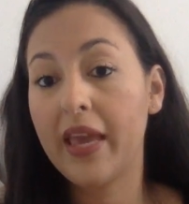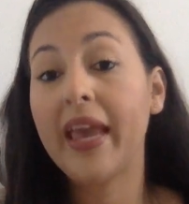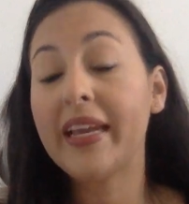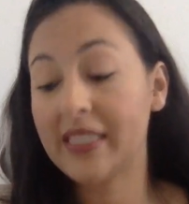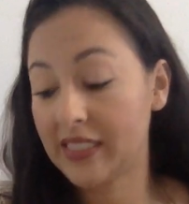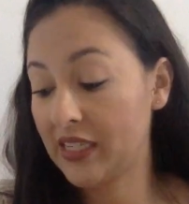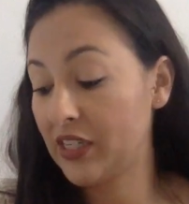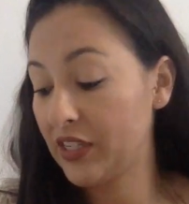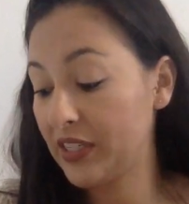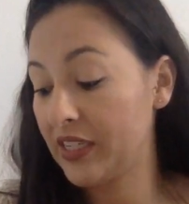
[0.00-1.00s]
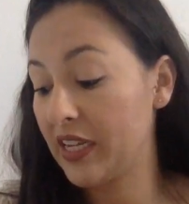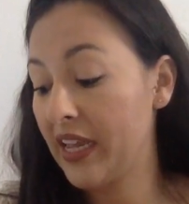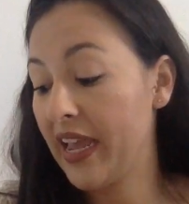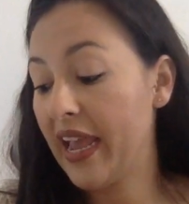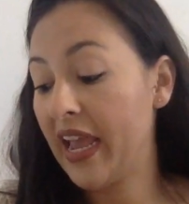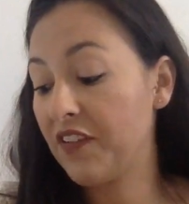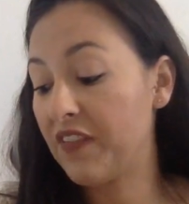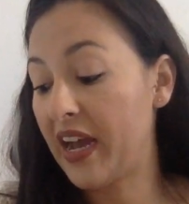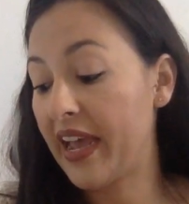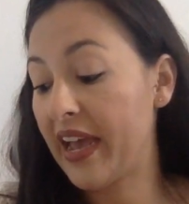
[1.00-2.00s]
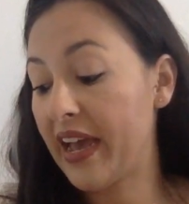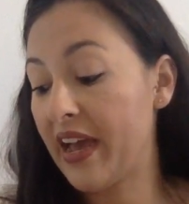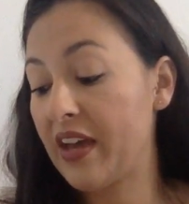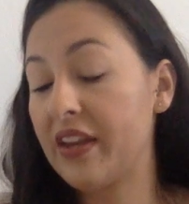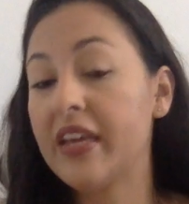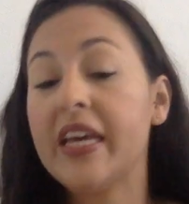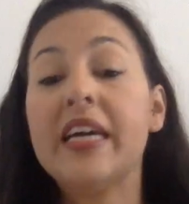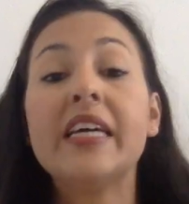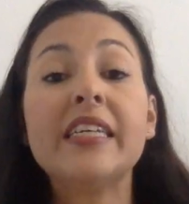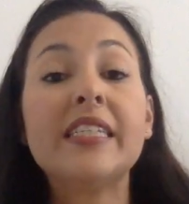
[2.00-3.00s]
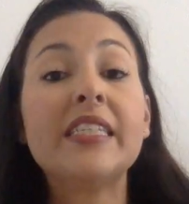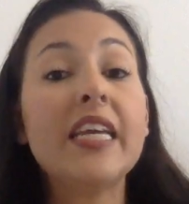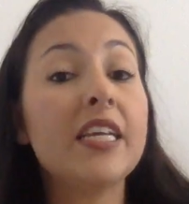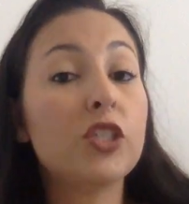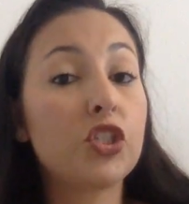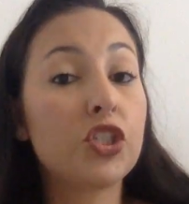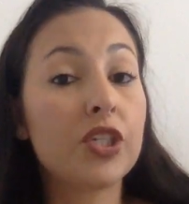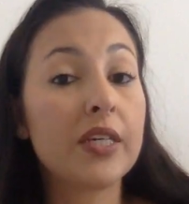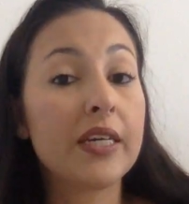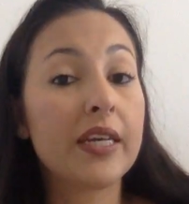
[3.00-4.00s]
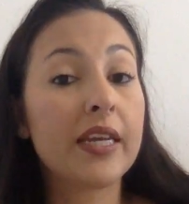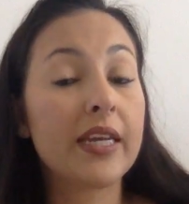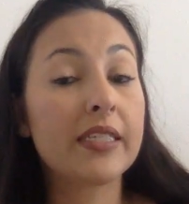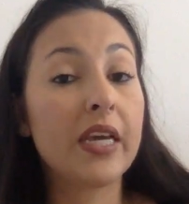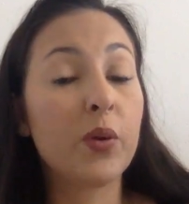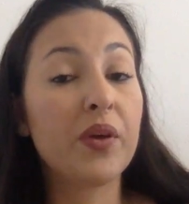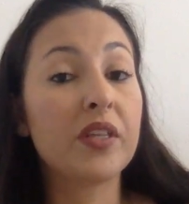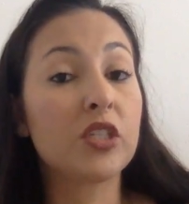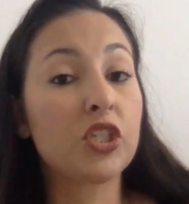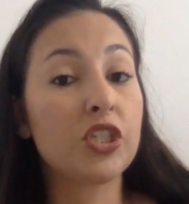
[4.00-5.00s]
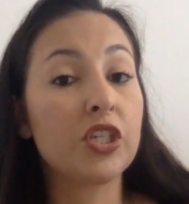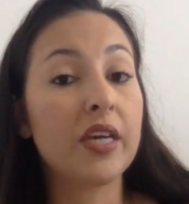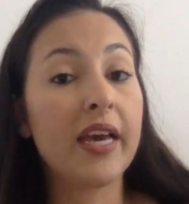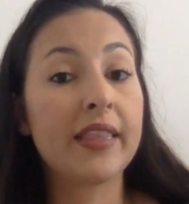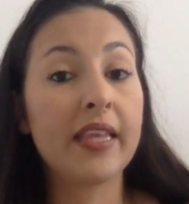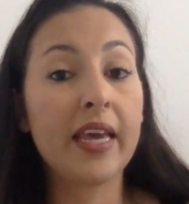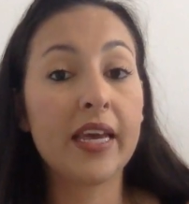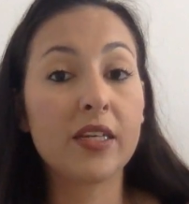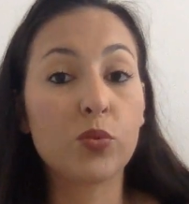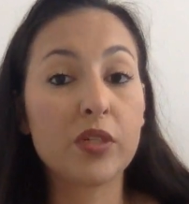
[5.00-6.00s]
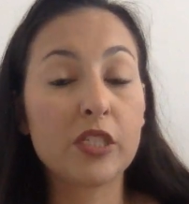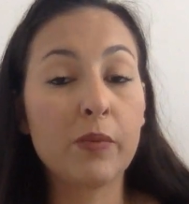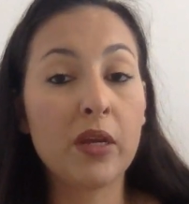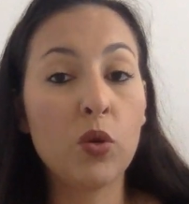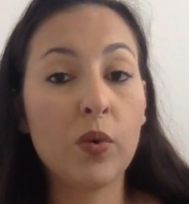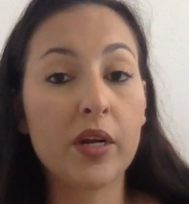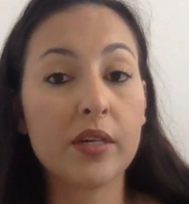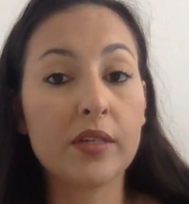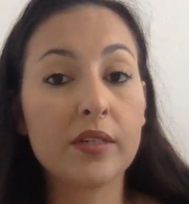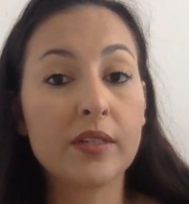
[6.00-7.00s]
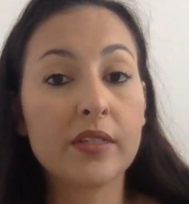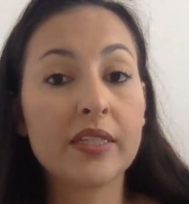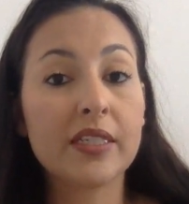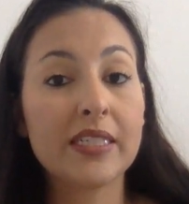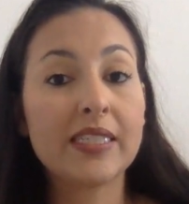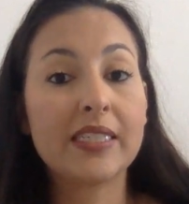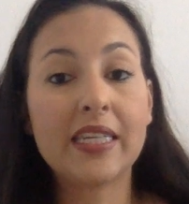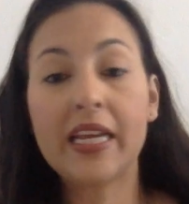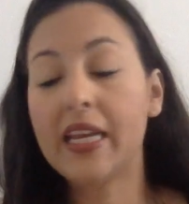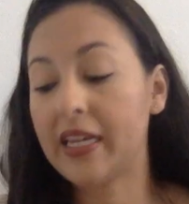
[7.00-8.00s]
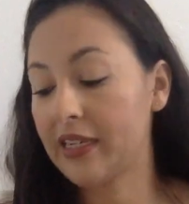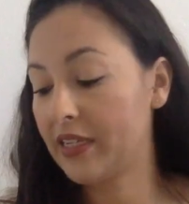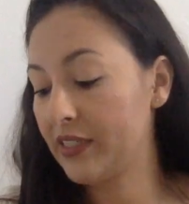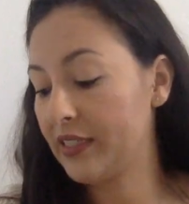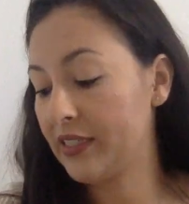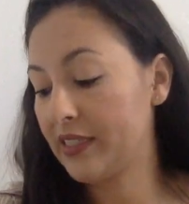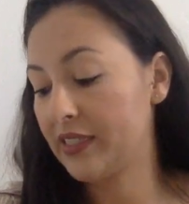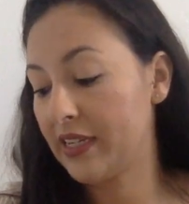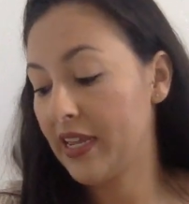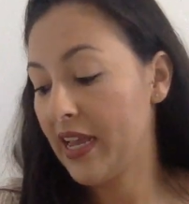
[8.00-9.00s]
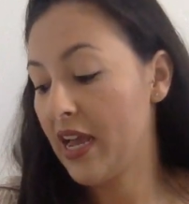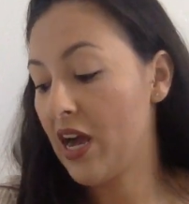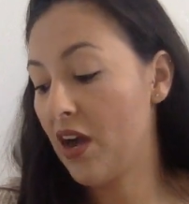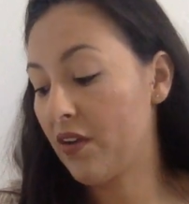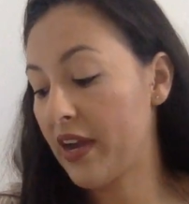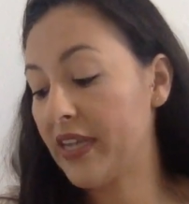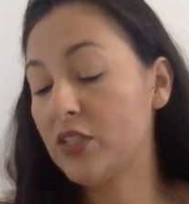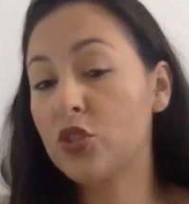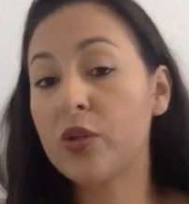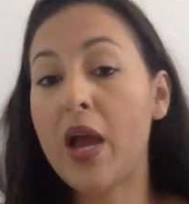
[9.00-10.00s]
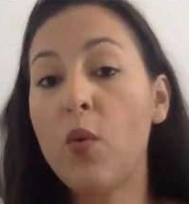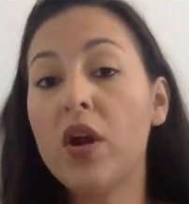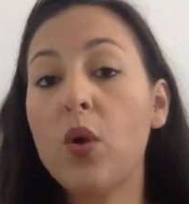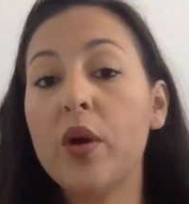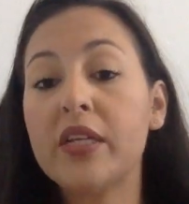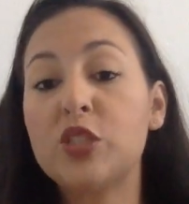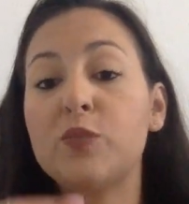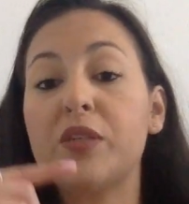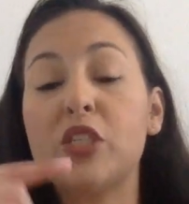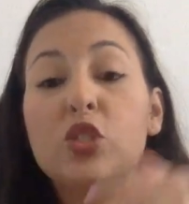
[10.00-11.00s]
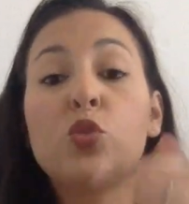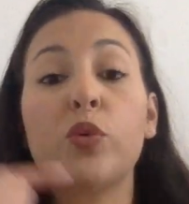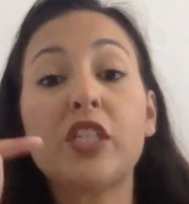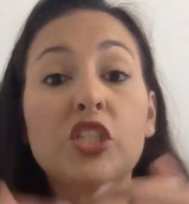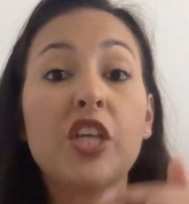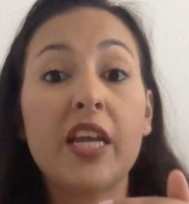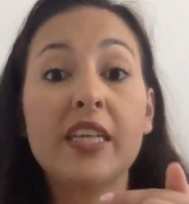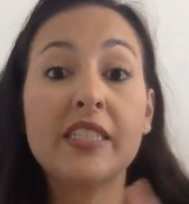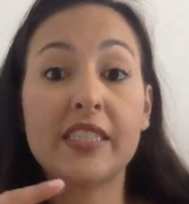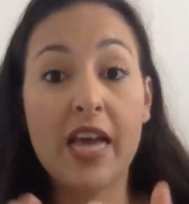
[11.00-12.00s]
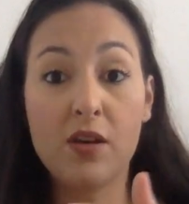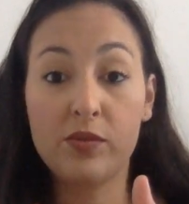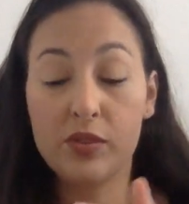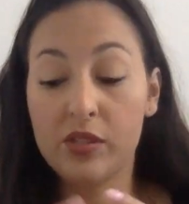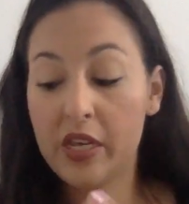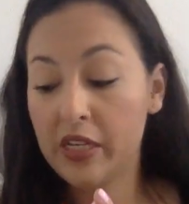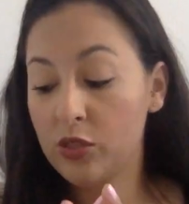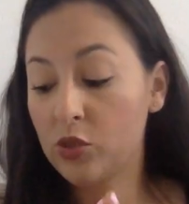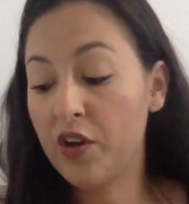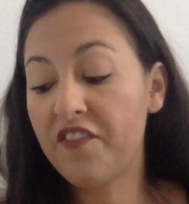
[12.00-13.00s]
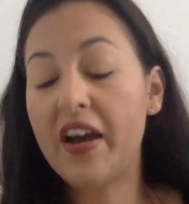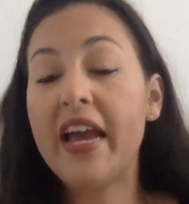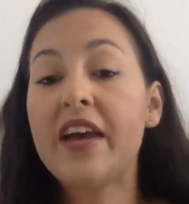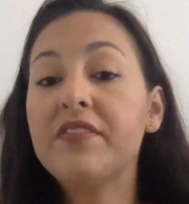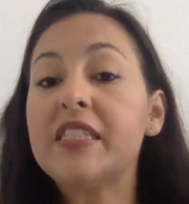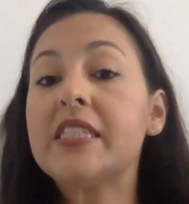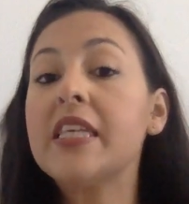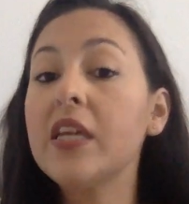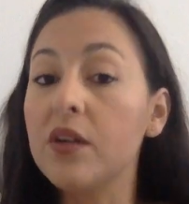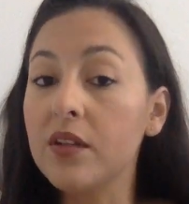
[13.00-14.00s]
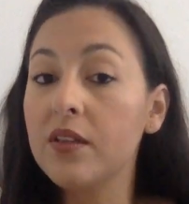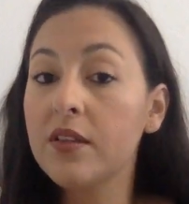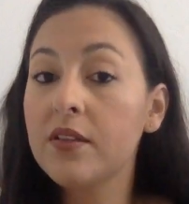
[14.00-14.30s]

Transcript: Ate. Good. If I had teach and I take away the ch at the end, what's my new word? Tea. Good. All right. So now we're going to be switching sounds. So if I have seal